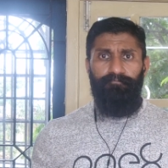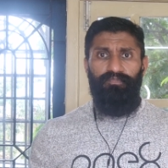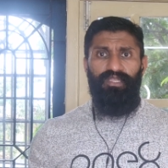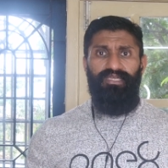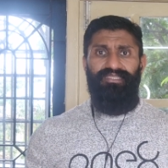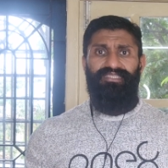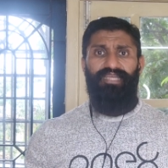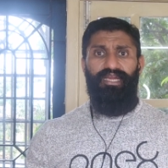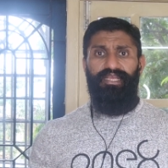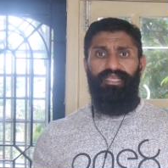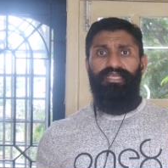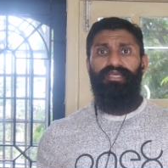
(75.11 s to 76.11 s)
in
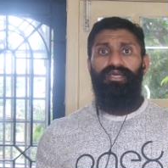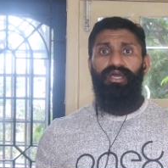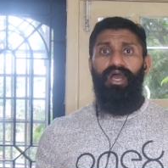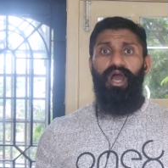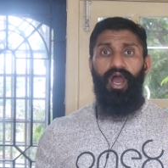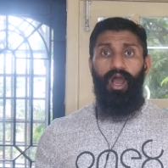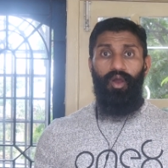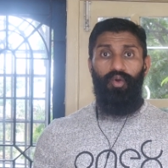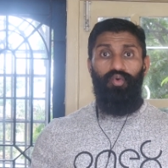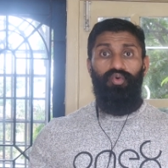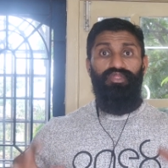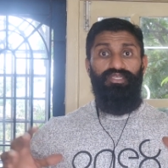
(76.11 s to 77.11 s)
studying
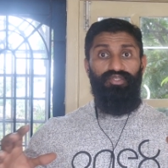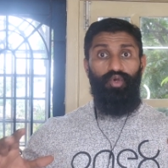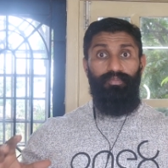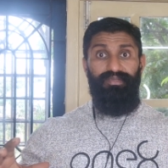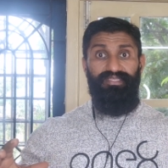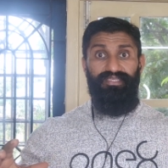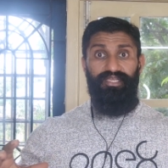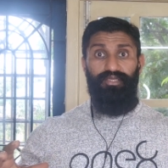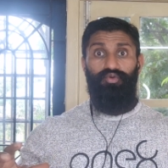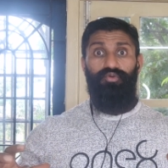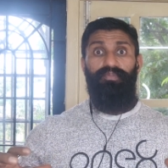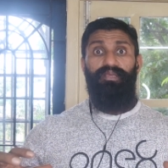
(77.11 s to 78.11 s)
how this obesity
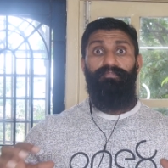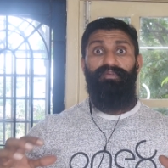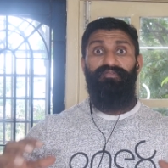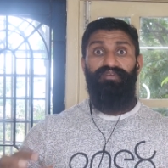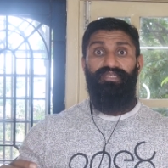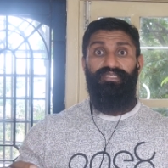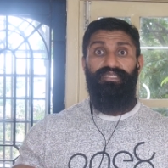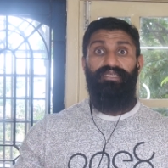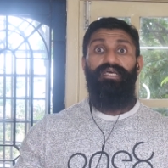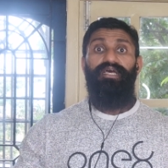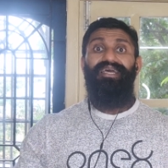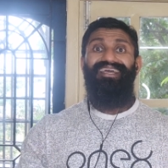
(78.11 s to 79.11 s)
could be prevented
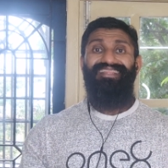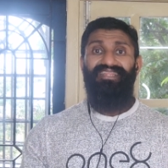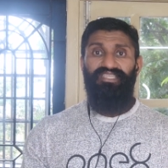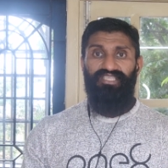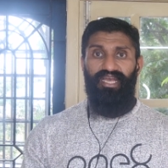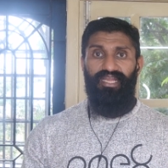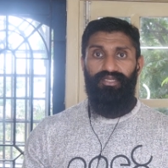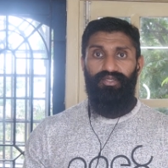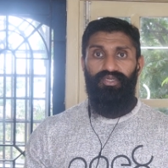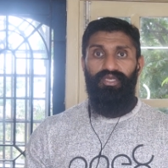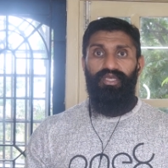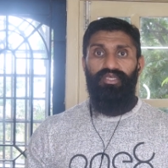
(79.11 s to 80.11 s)
in the
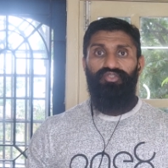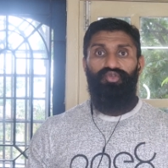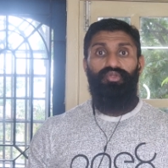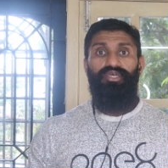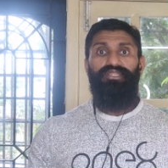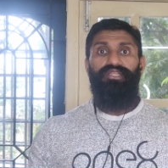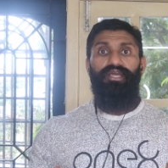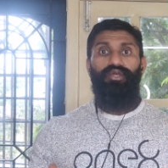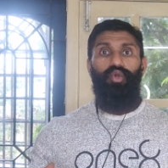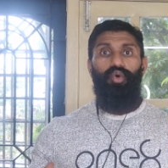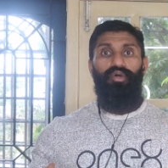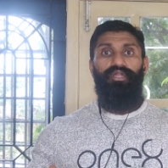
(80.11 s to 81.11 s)
childhood so that they
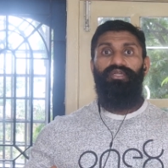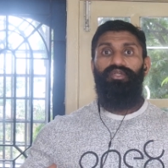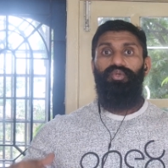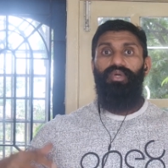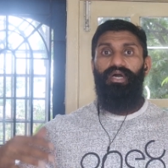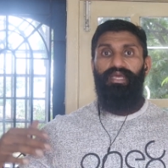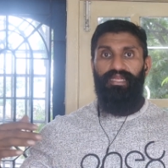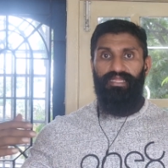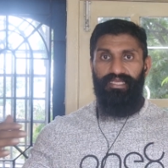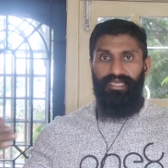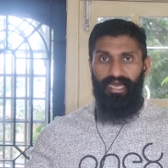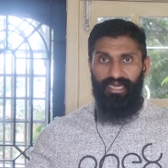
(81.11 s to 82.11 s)
grow into a
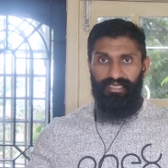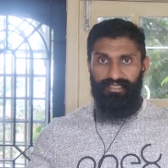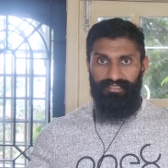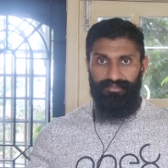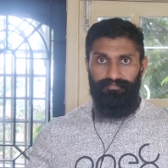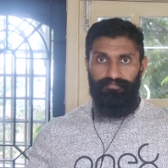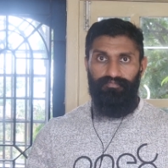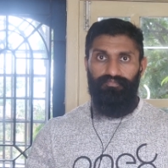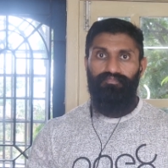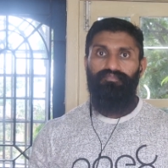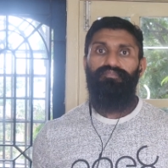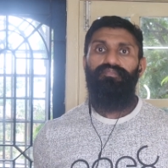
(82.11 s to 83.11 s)
healthy adult.
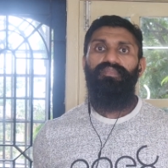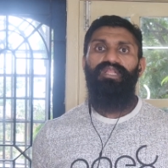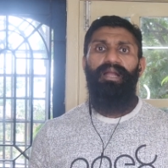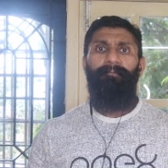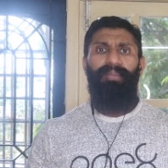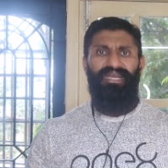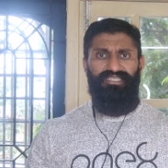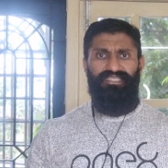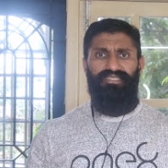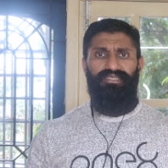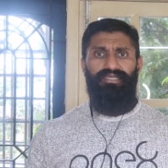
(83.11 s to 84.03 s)
But